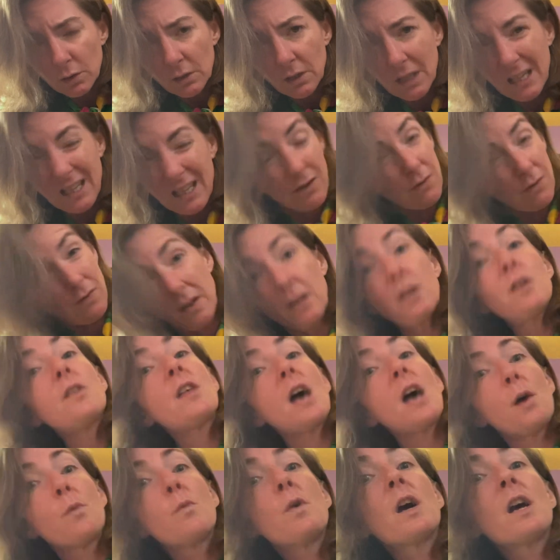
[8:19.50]
It can feel
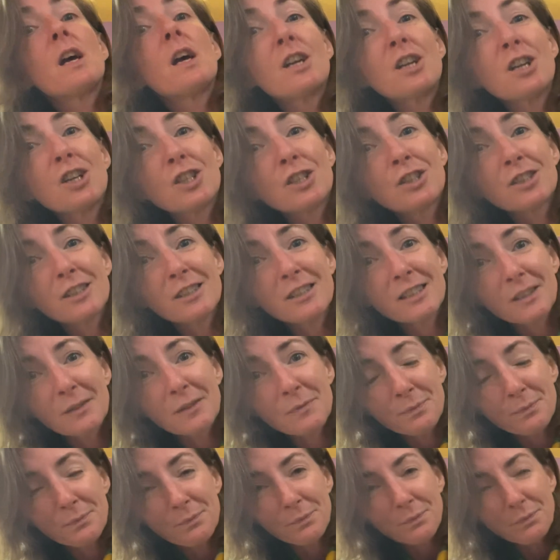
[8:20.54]
that way.
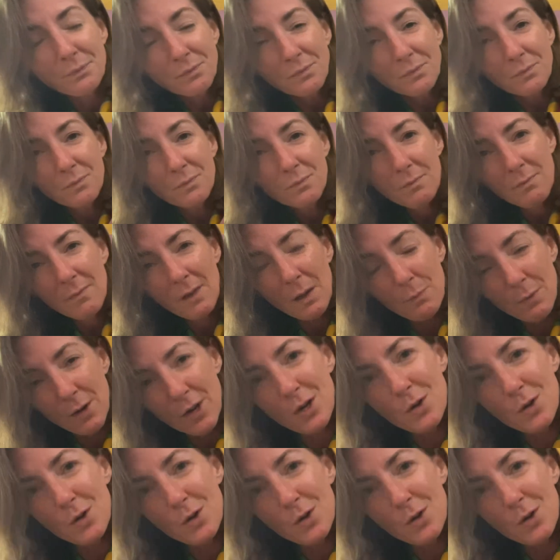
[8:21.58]
But